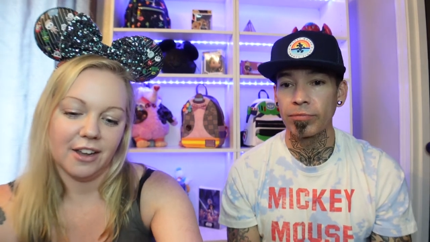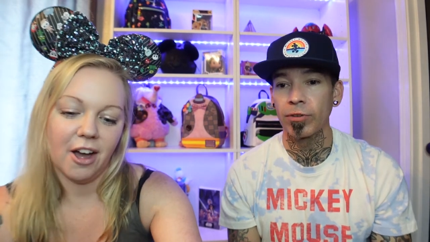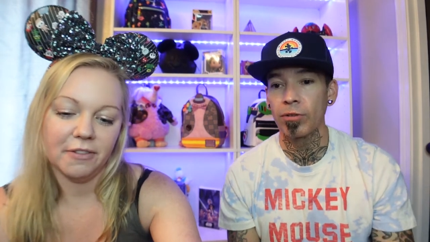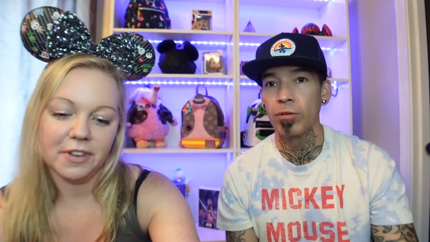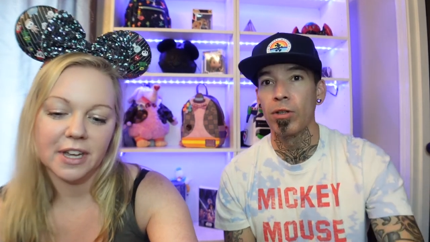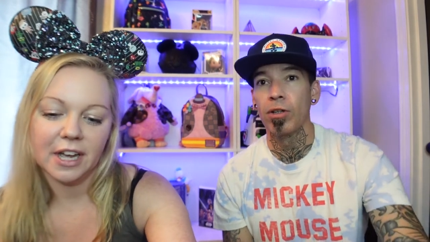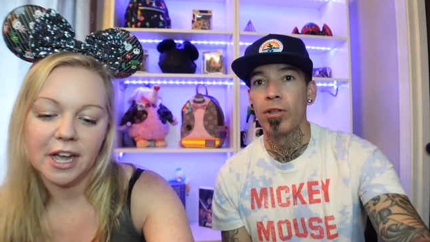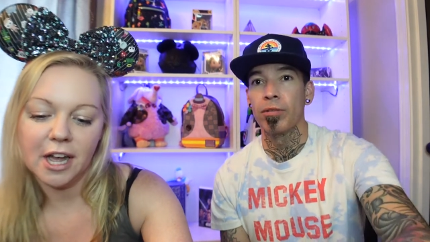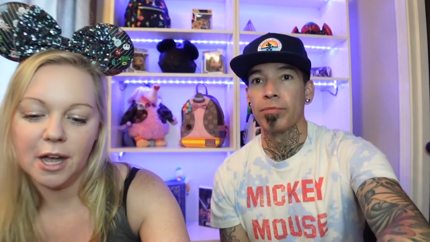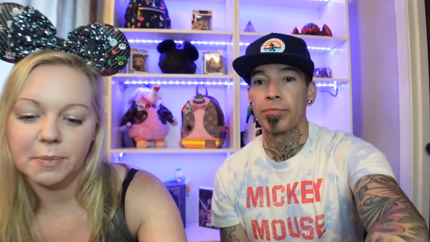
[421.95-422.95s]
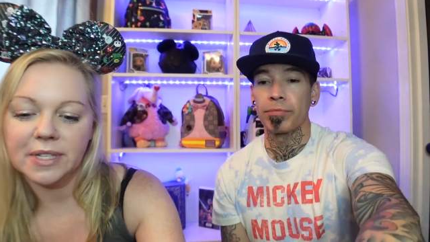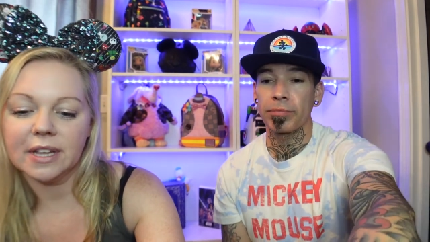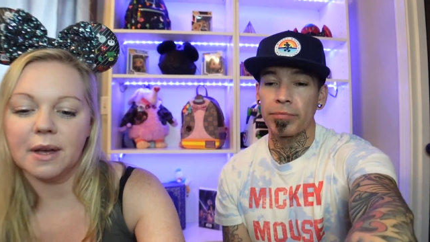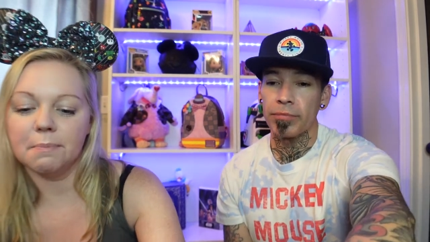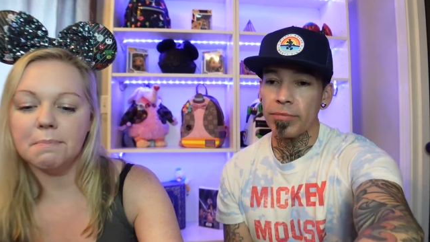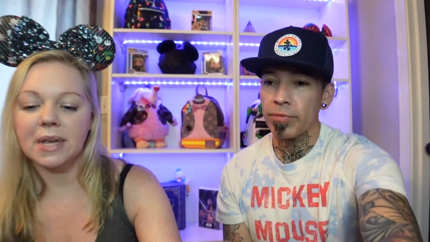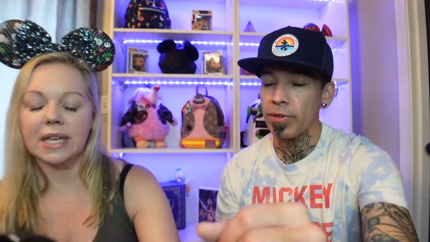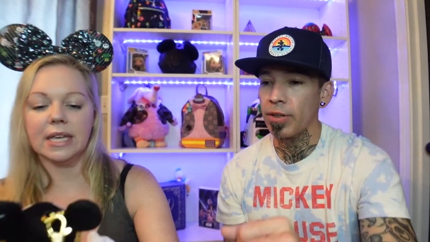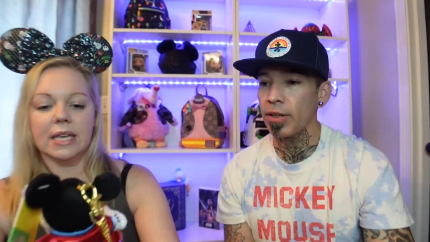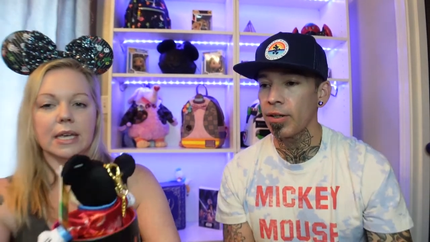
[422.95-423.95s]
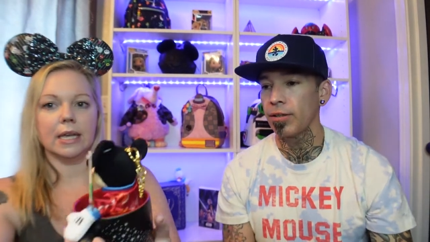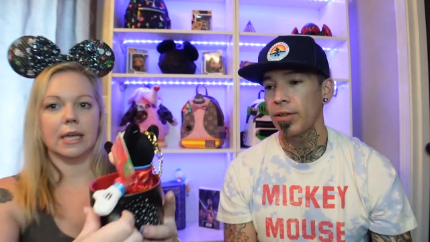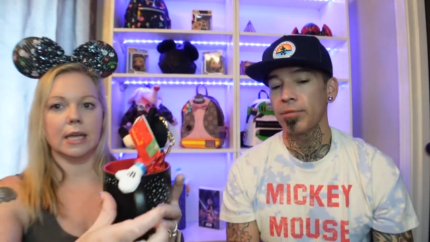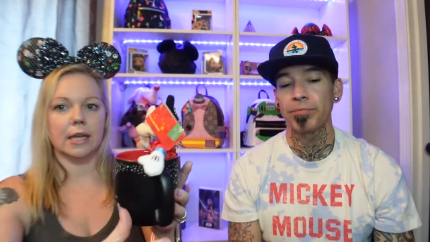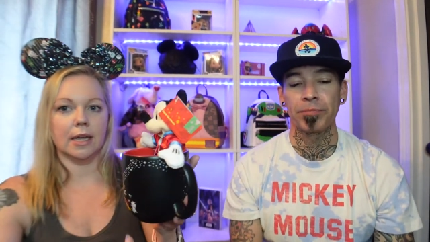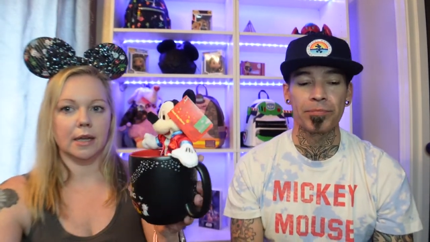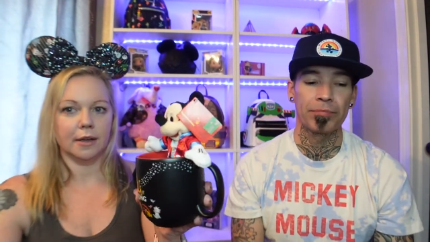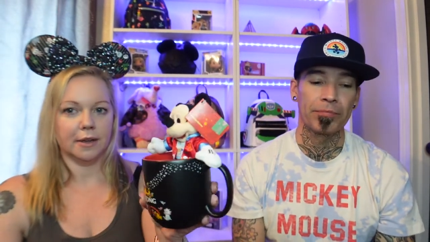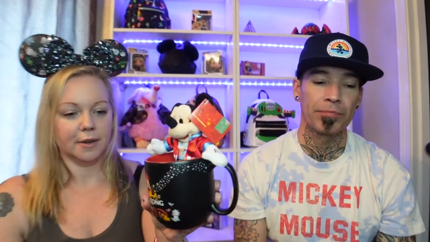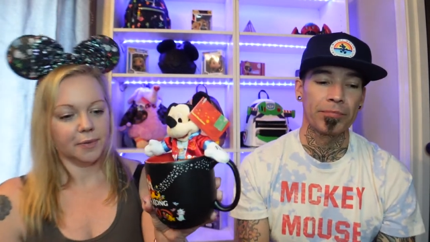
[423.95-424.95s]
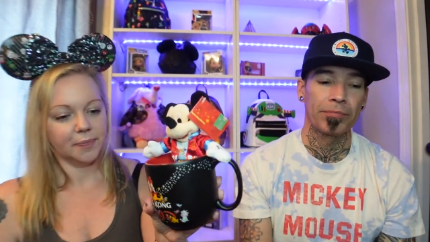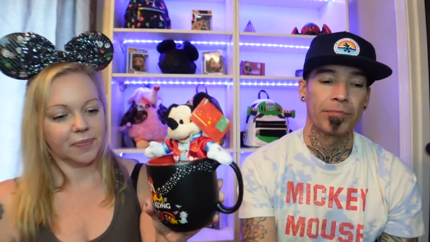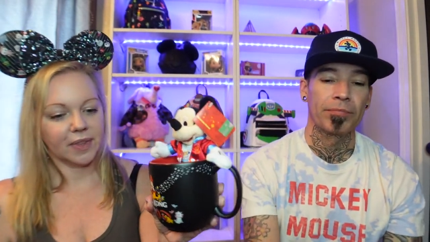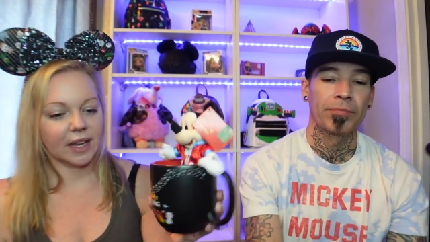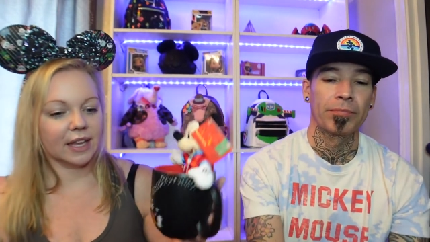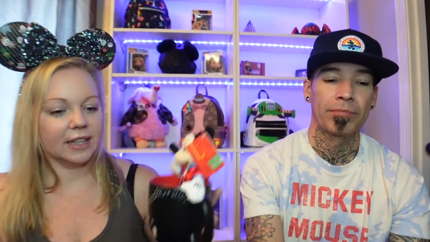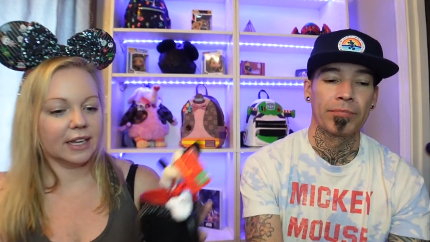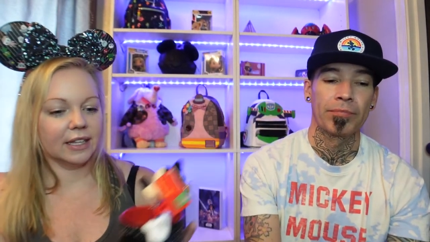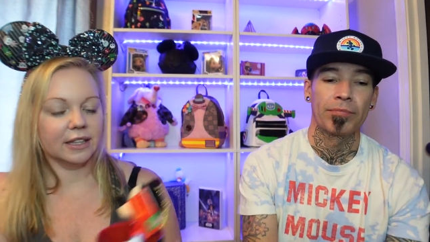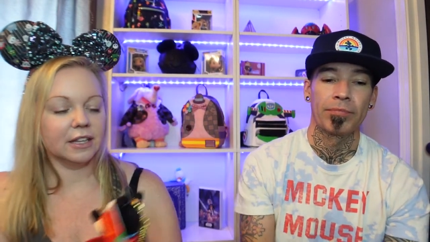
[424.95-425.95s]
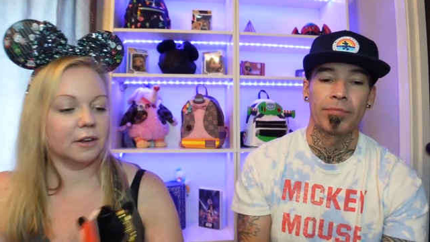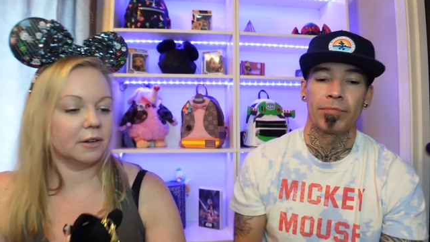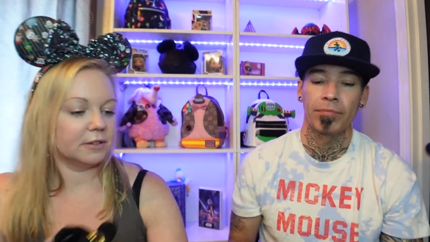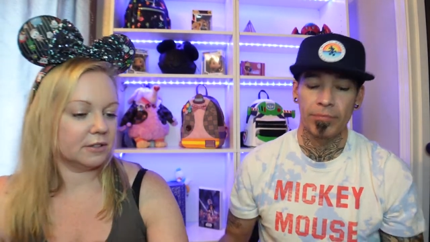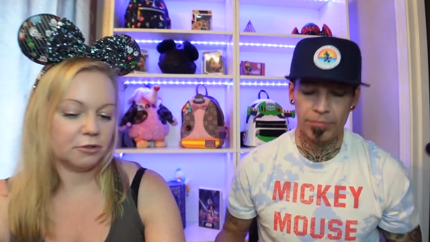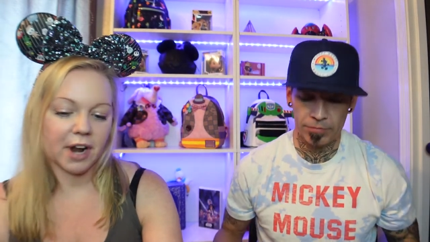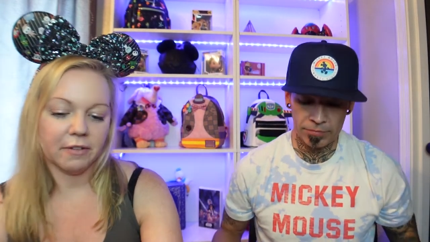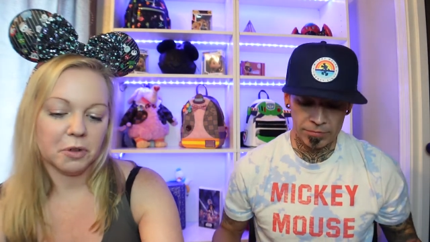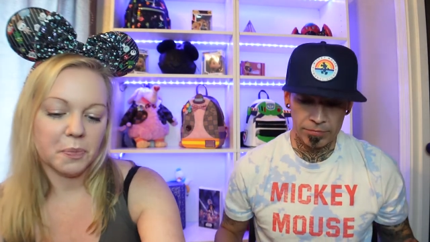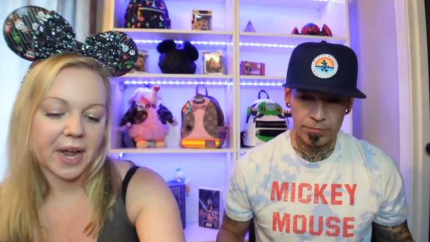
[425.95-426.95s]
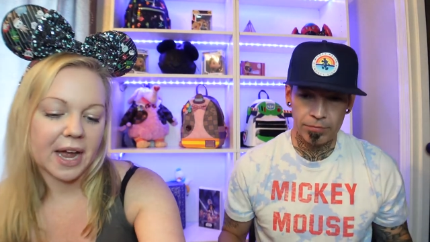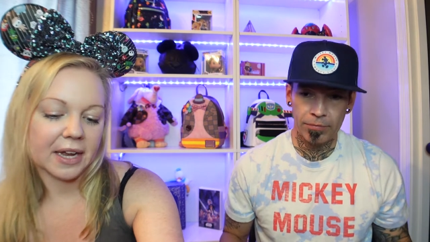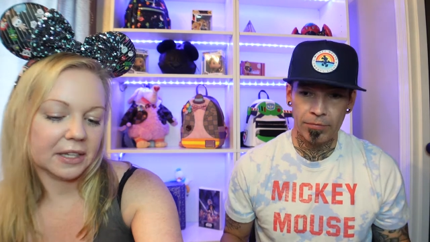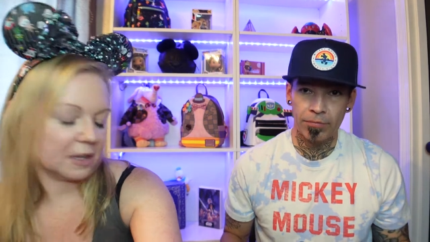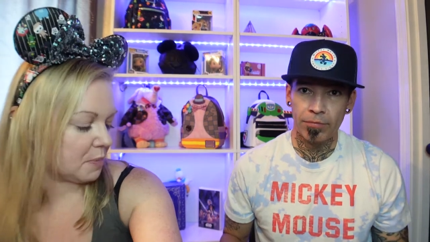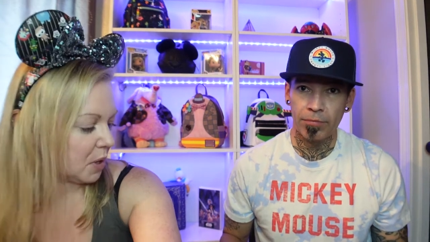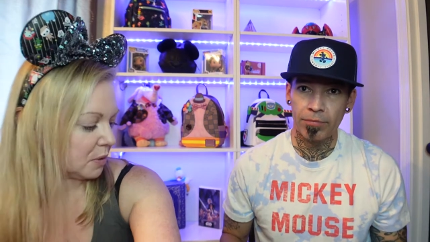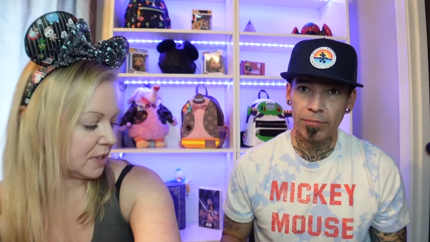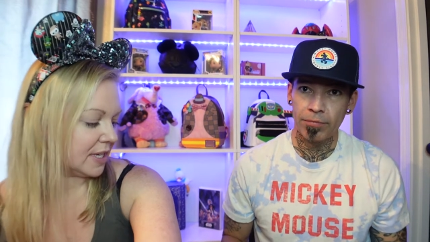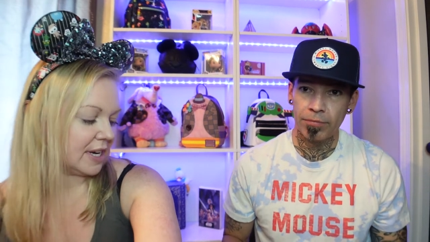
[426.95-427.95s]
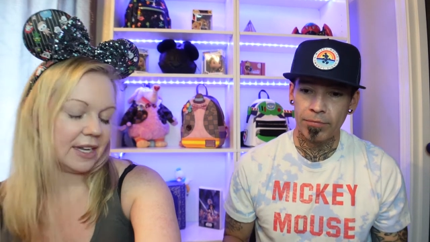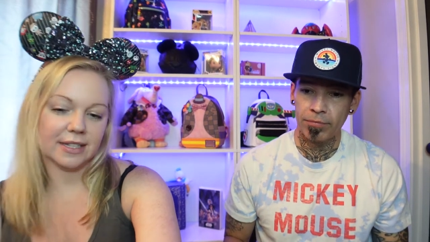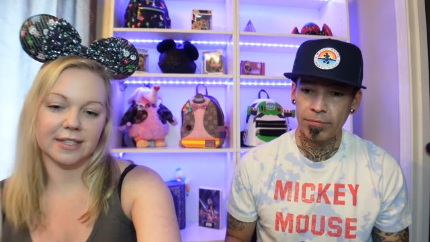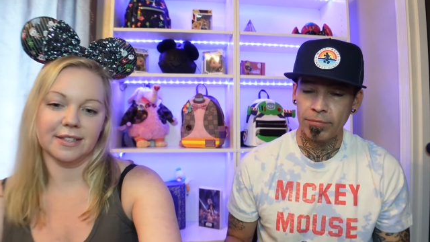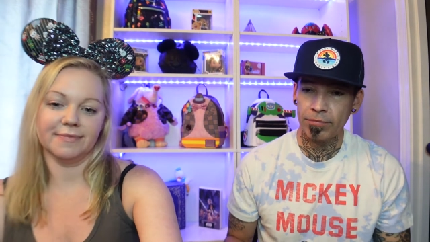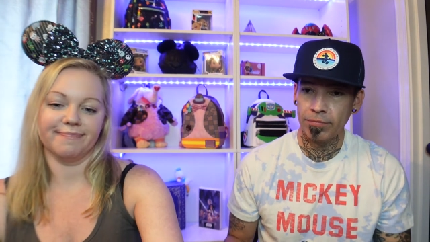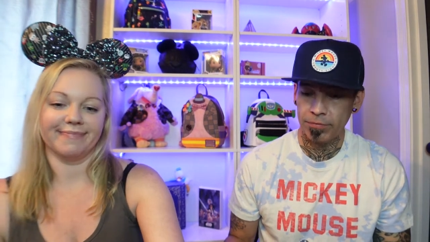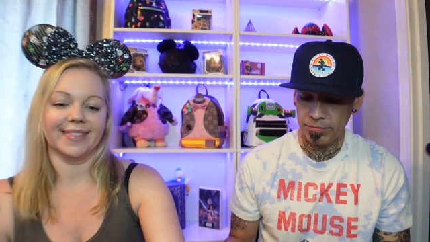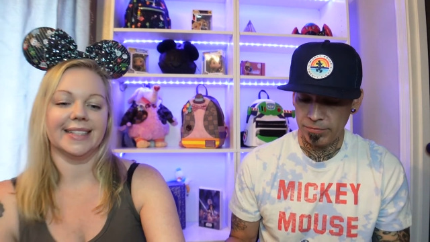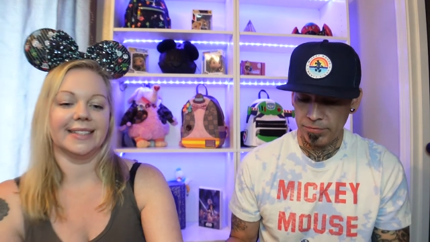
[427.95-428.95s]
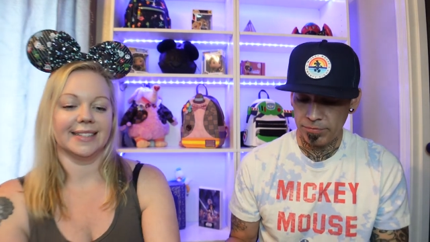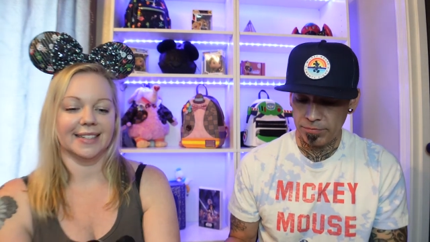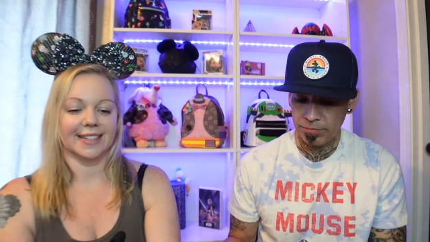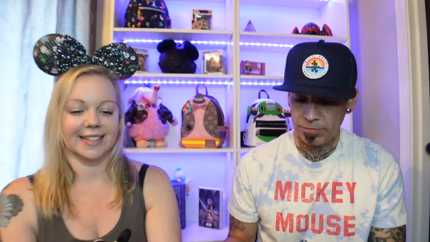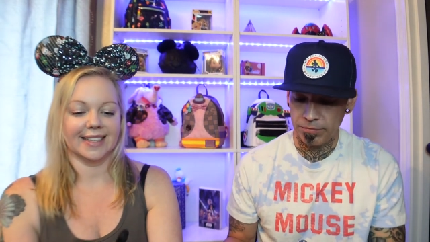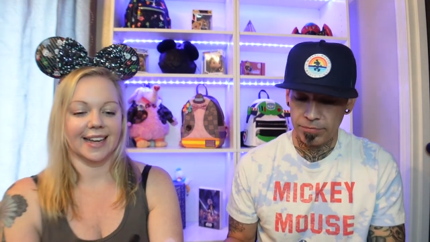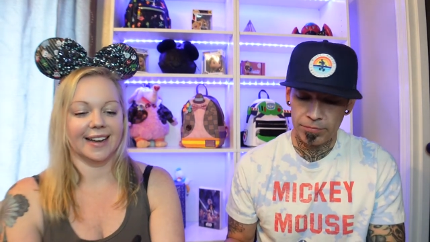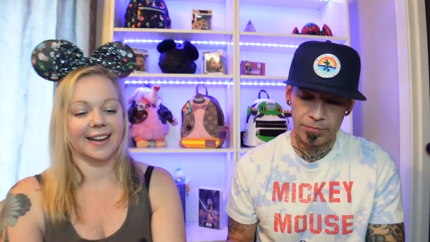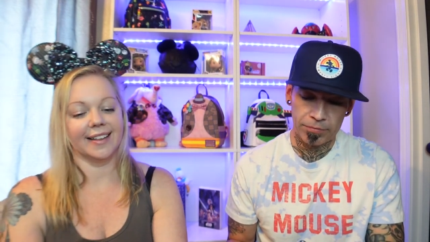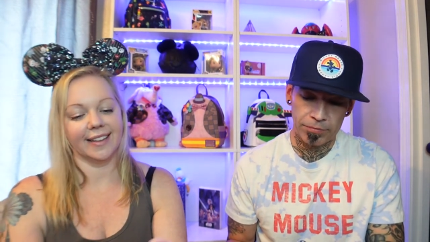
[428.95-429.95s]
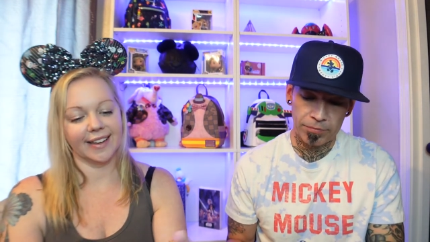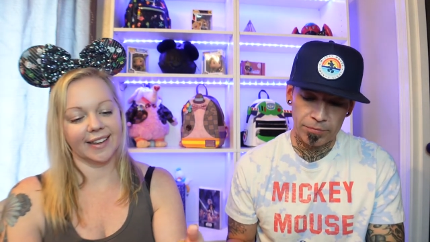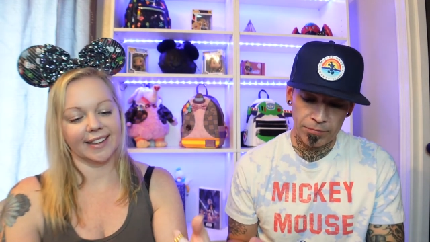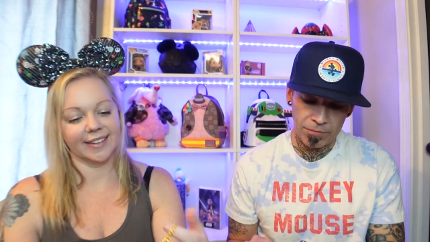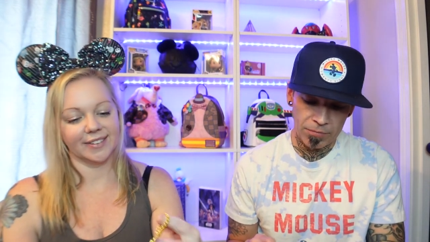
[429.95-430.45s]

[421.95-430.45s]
Speaker 1: the coffee cup. It's got Mickey, yep. and then the travel bag and the post its. Mm -hmm. I like it.